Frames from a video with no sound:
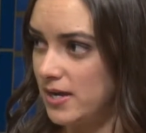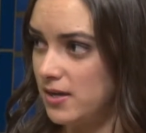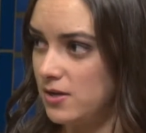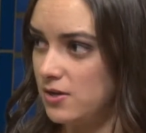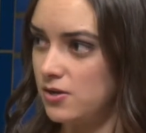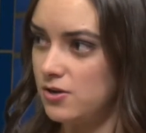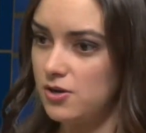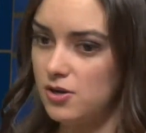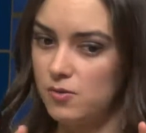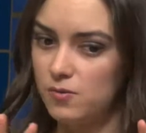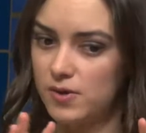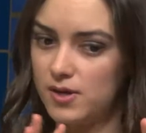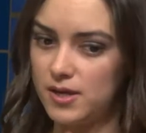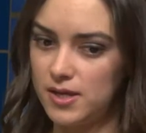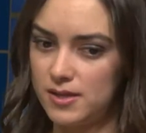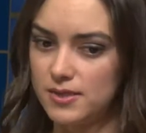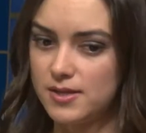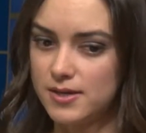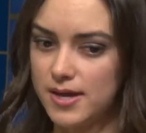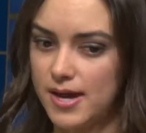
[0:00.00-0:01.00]
Mm -hmm. You know, we
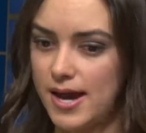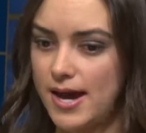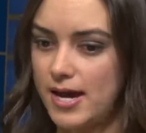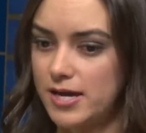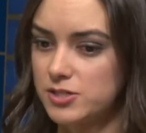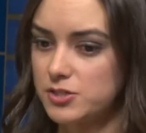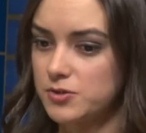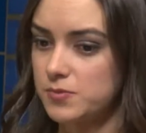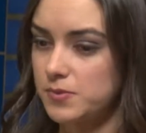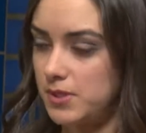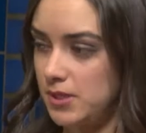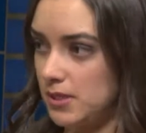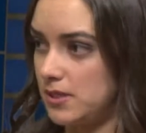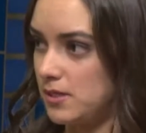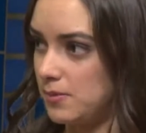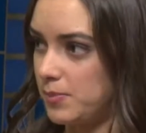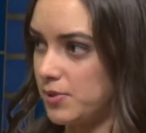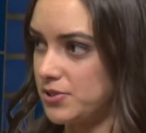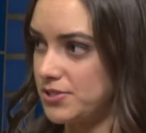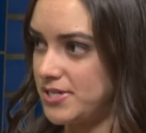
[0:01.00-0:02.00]
need the cash, we need the
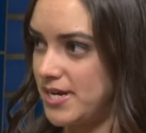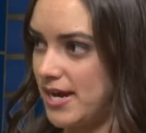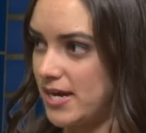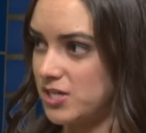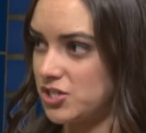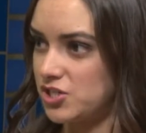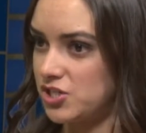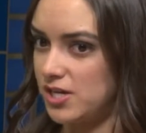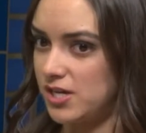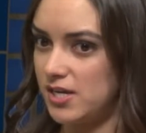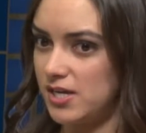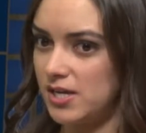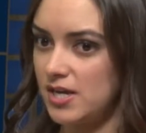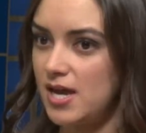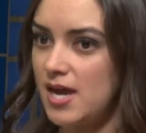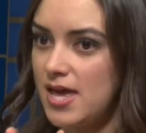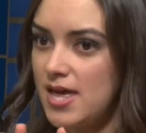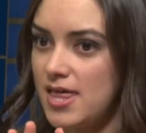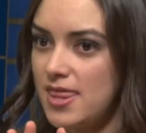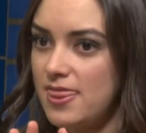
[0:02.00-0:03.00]
protection,
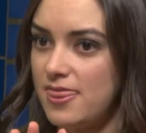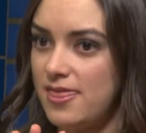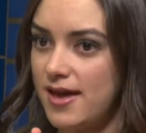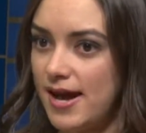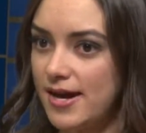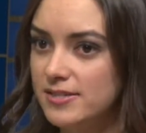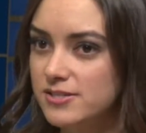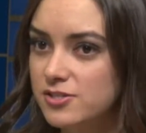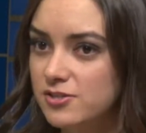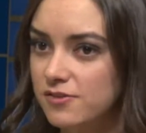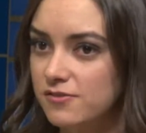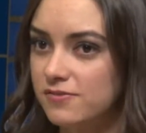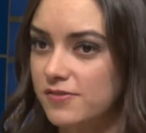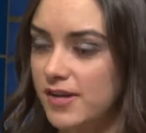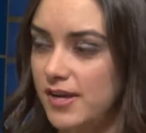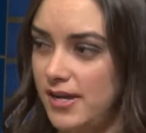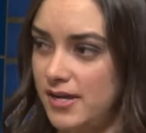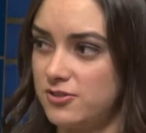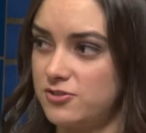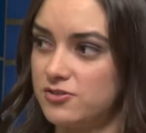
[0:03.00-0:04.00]
that's your
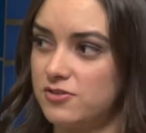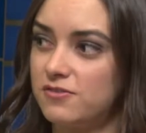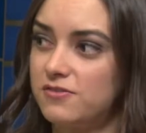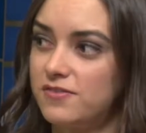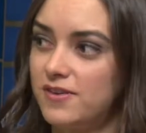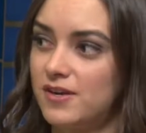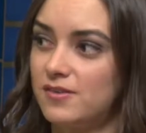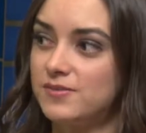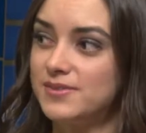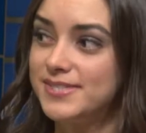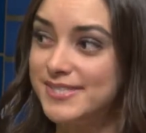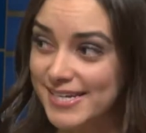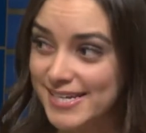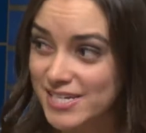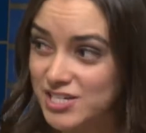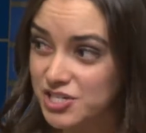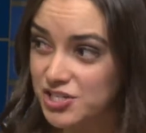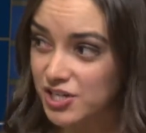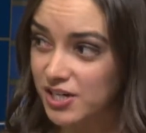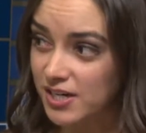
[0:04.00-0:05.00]
financial
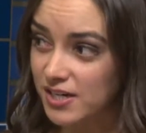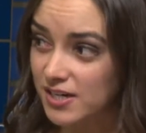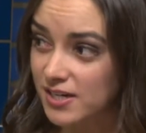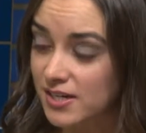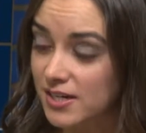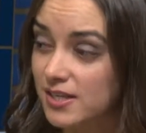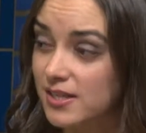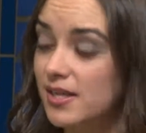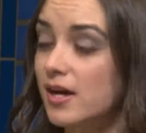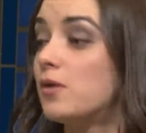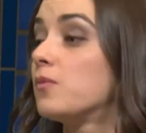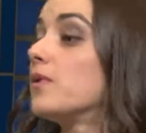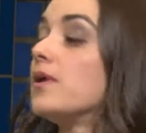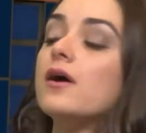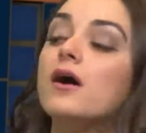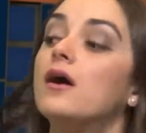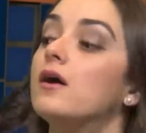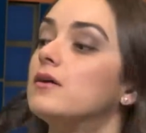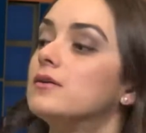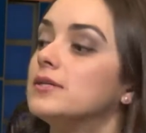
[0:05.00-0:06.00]
foundation that we
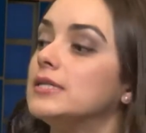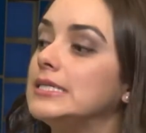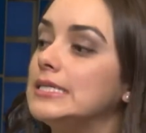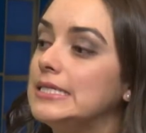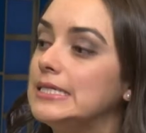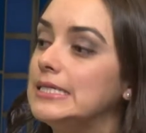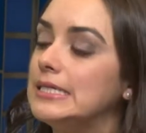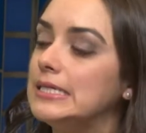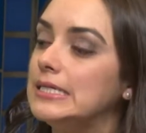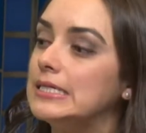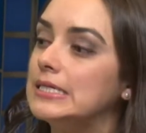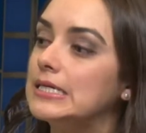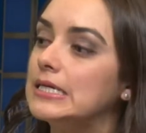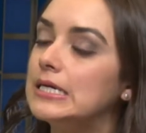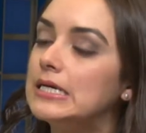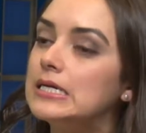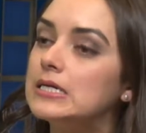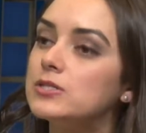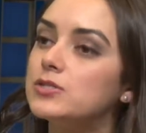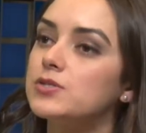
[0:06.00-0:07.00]
all need.
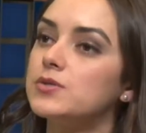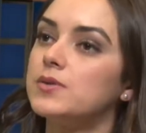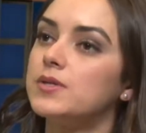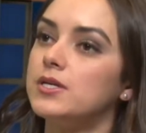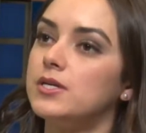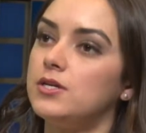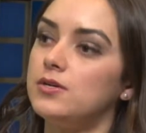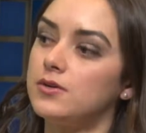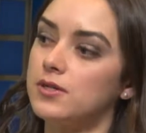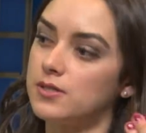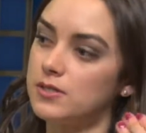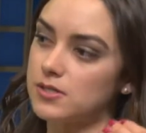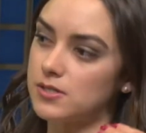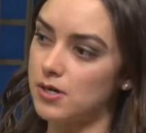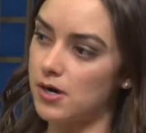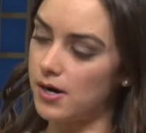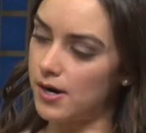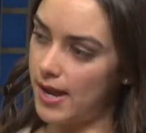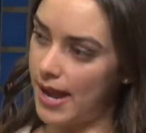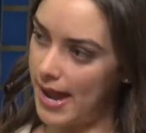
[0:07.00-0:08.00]
So then you can
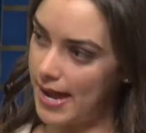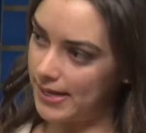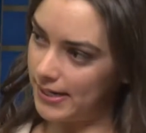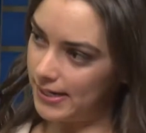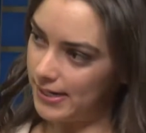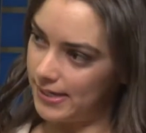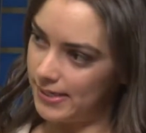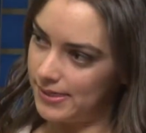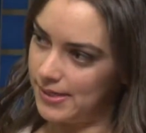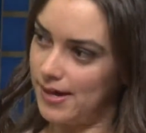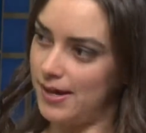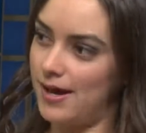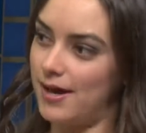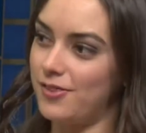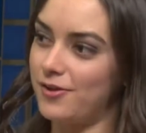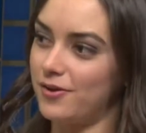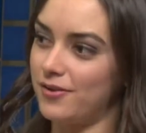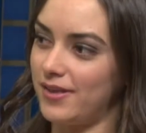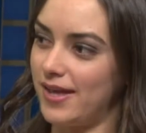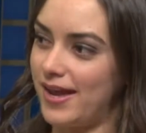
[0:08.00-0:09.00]
start adding in the mm -hmm.
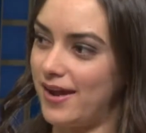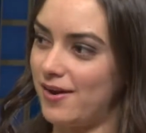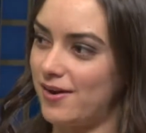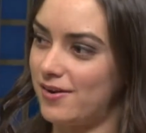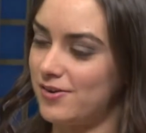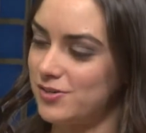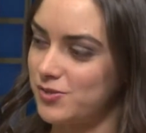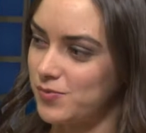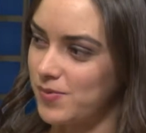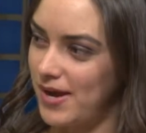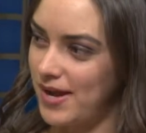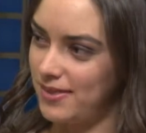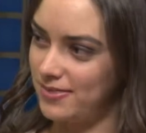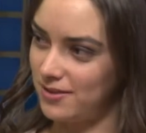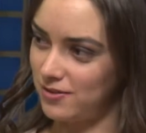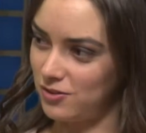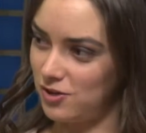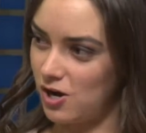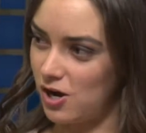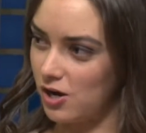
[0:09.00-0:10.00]
other layers, right? Mm -hmm. The
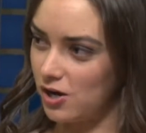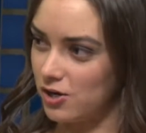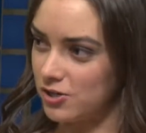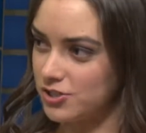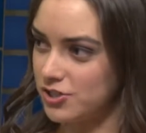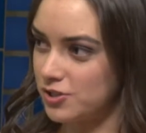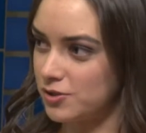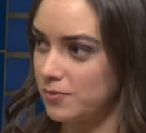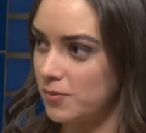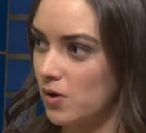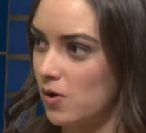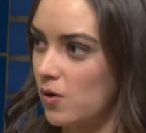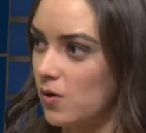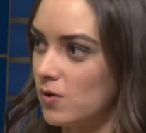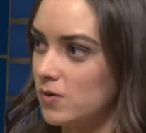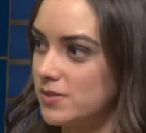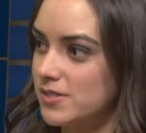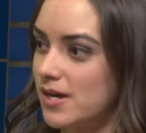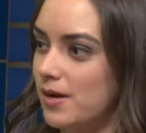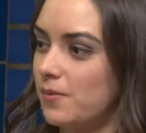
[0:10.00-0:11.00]
mm-hmm. longer term
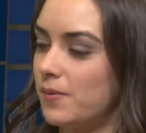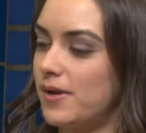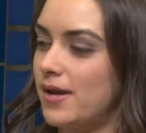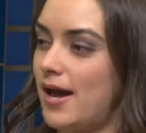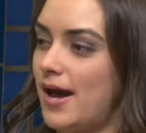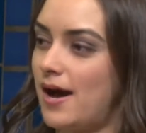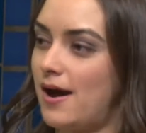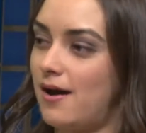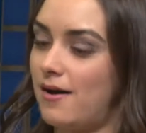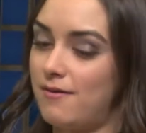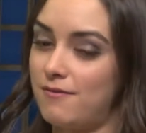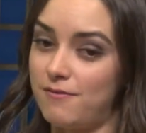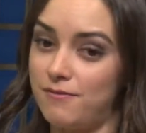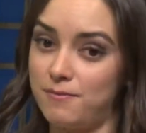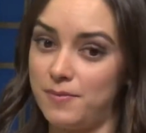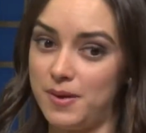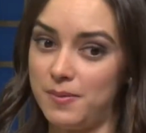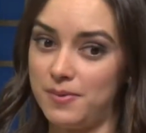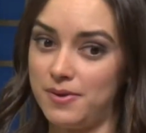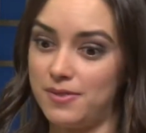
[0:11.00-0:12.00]
goals that we have,
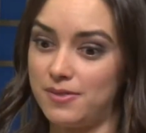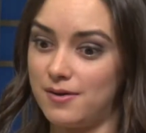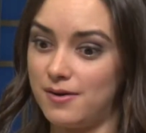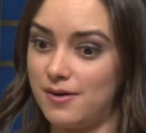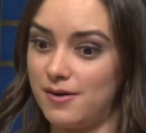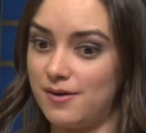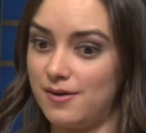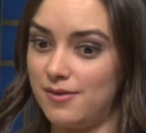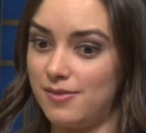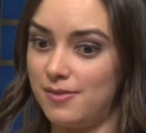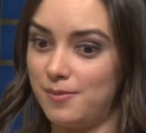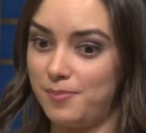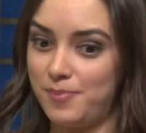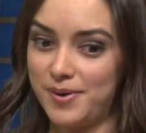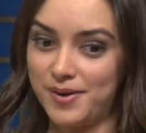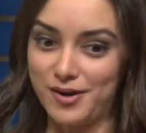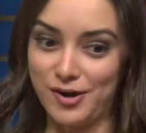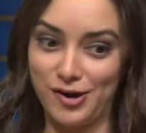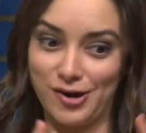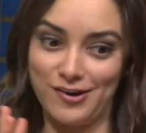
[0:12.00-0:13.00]
maybe the the
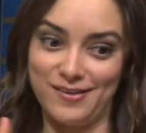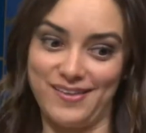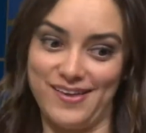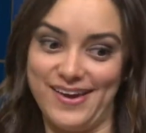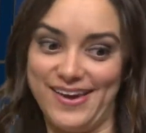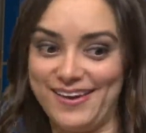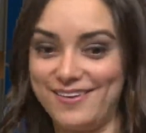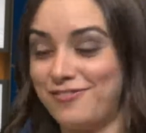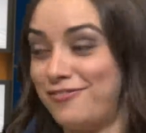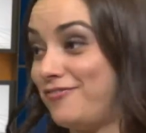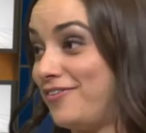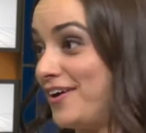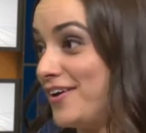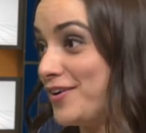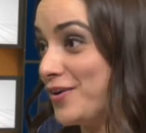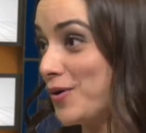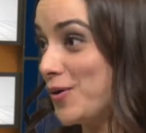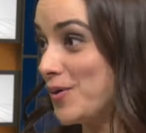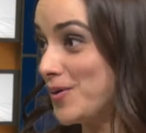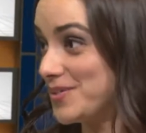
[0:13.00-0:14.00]
bigger like
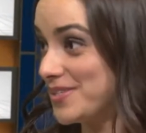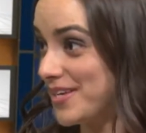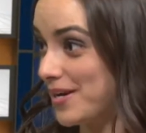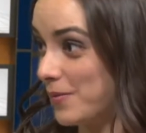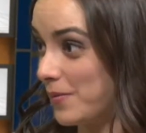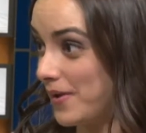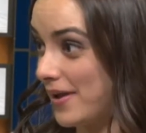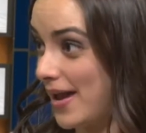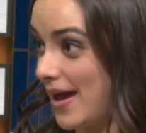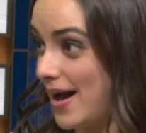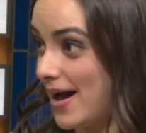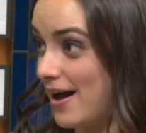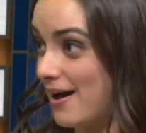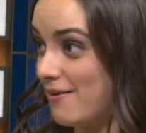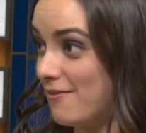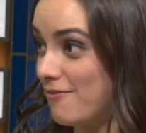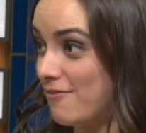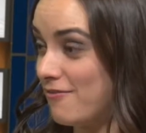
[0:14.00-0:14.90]
fun goals that we have.